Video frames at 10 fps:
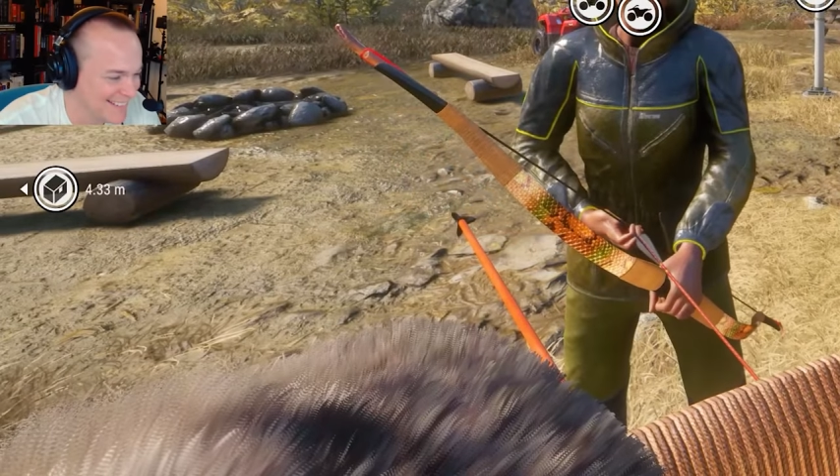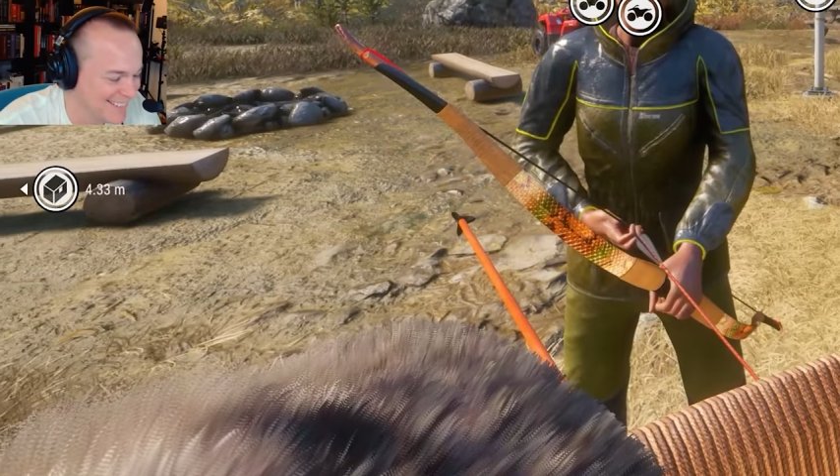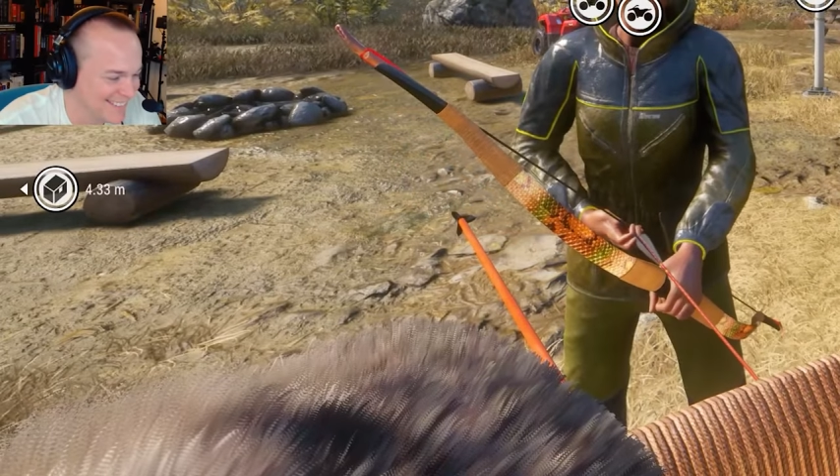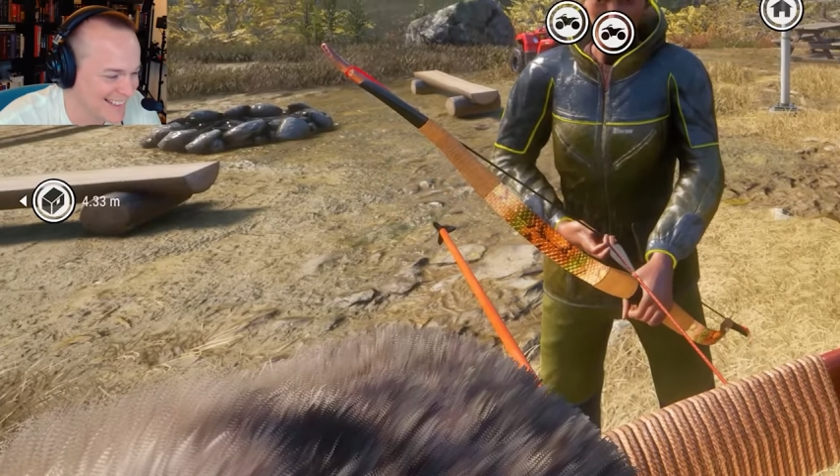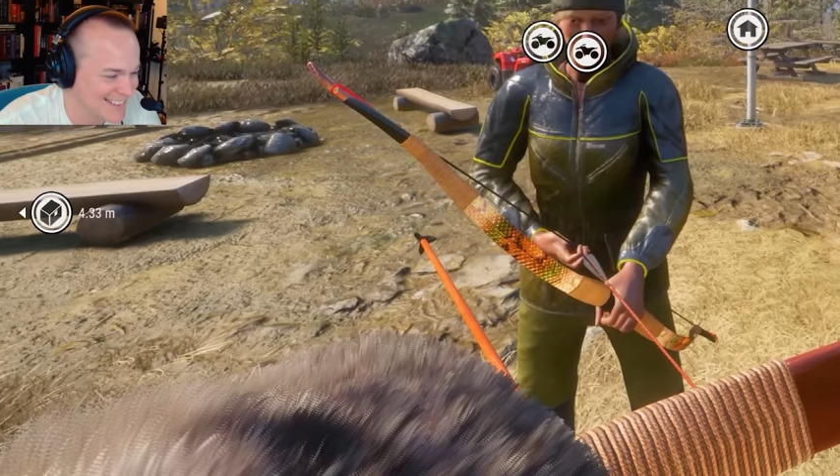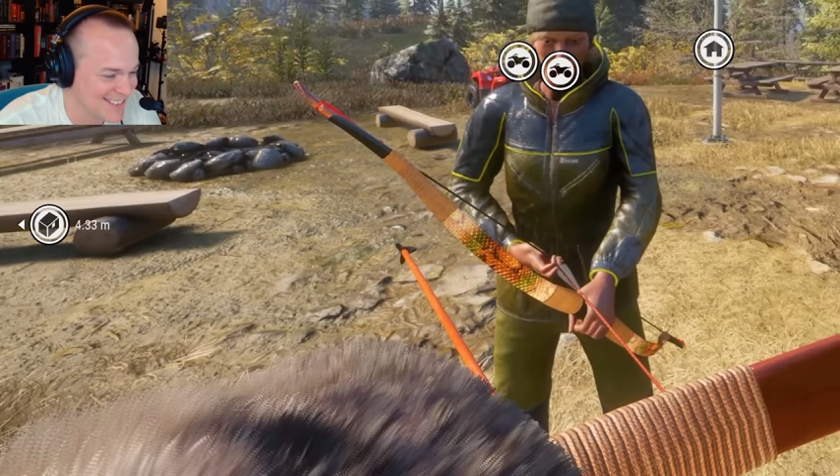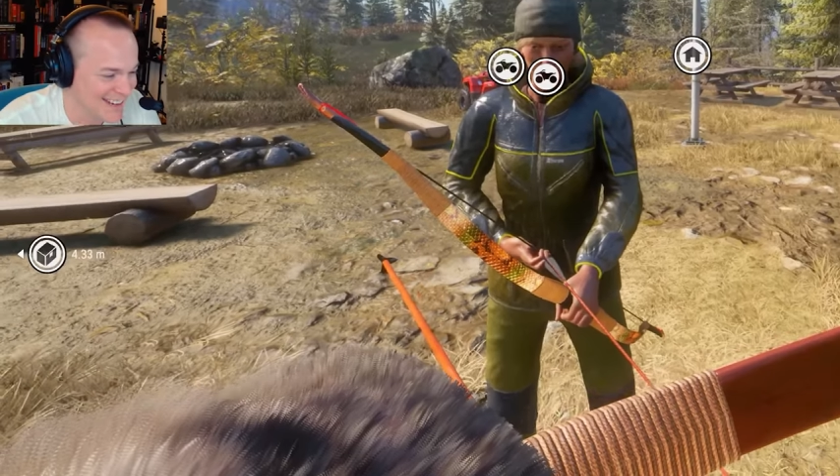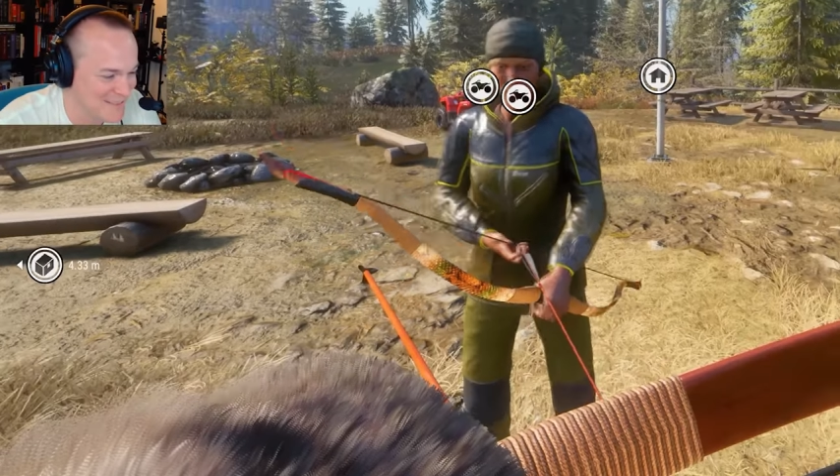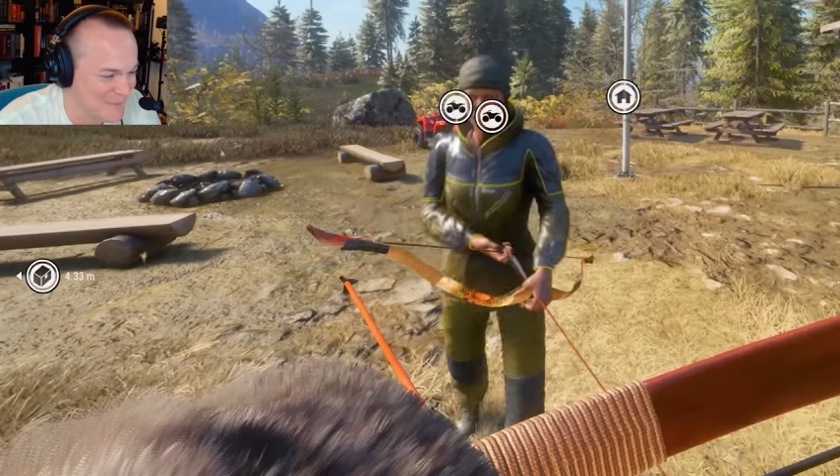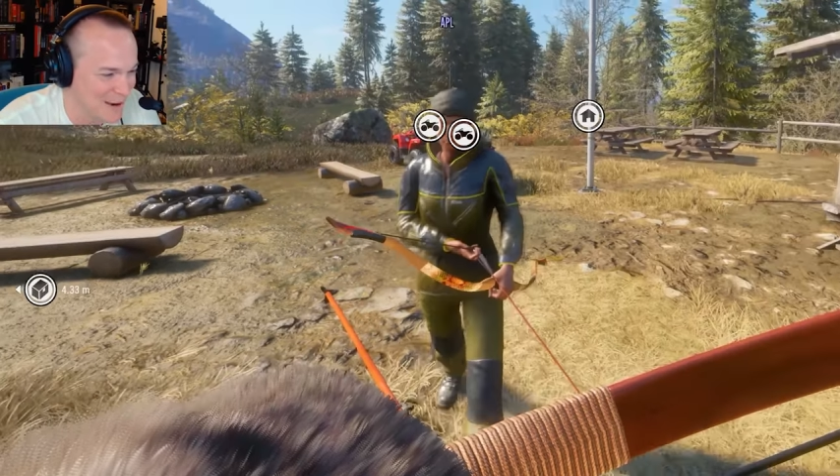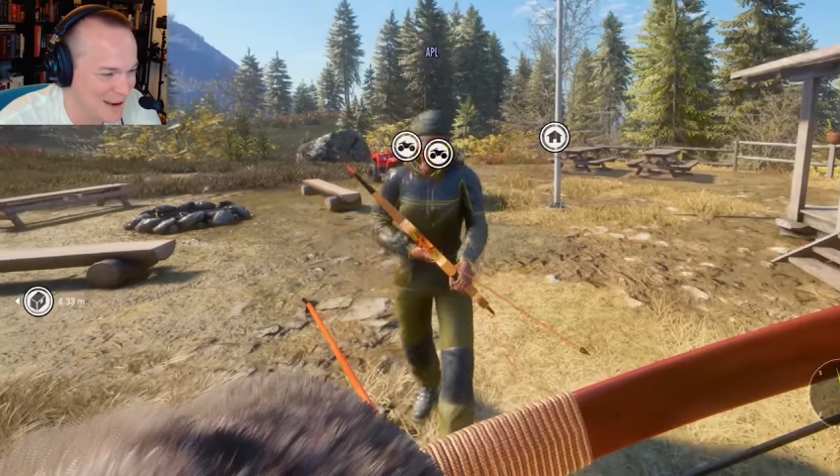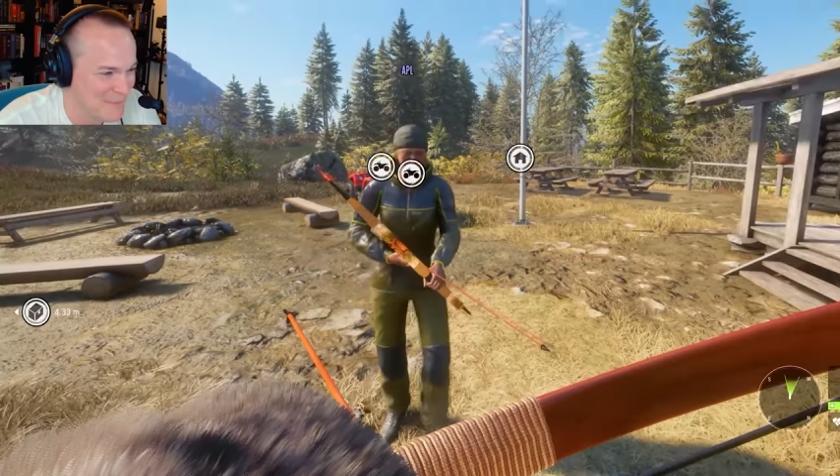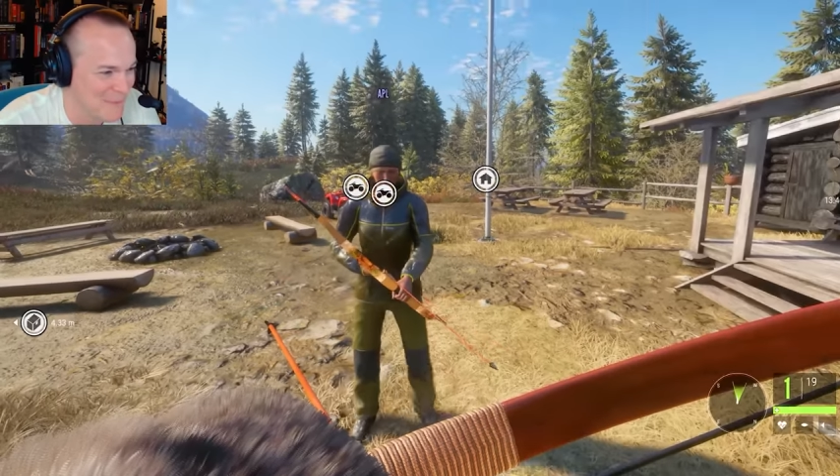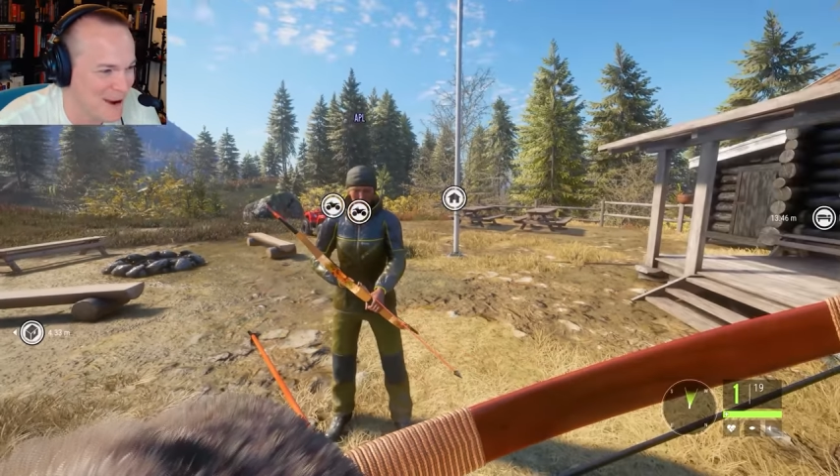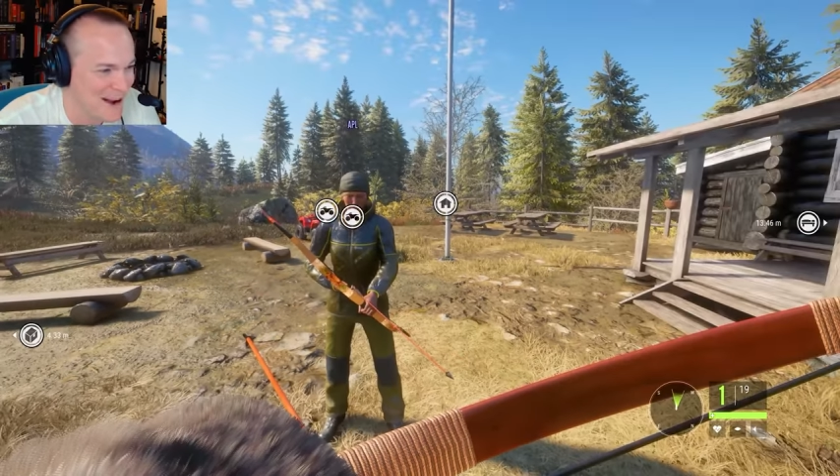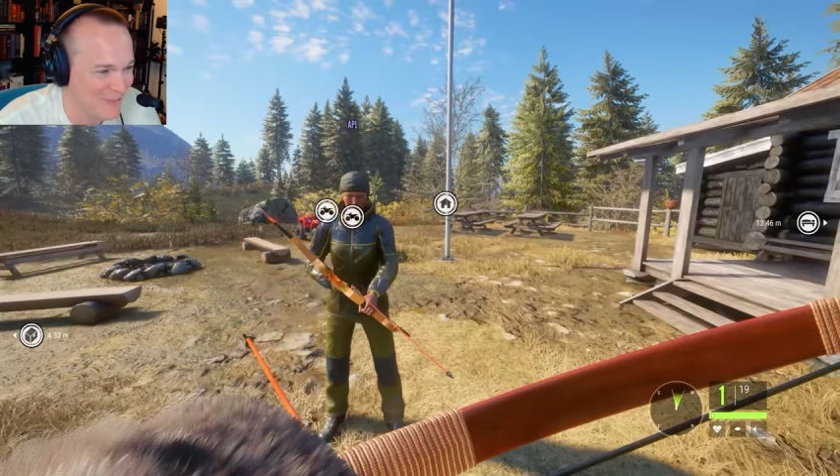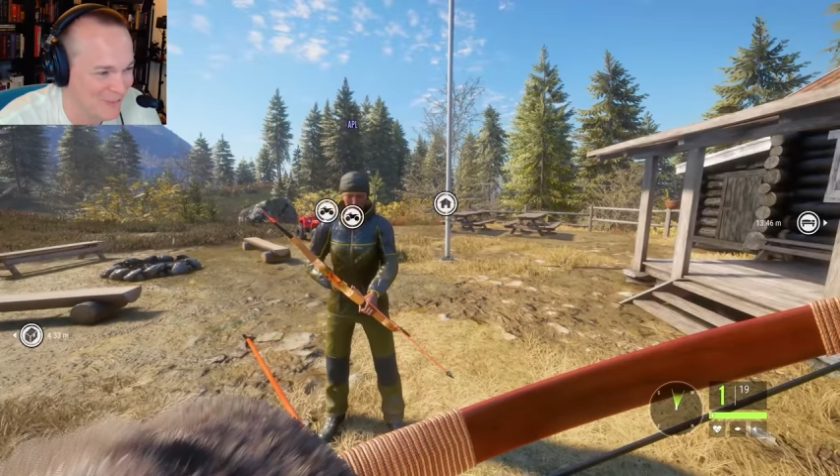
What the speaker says: It's like a giant brown muff.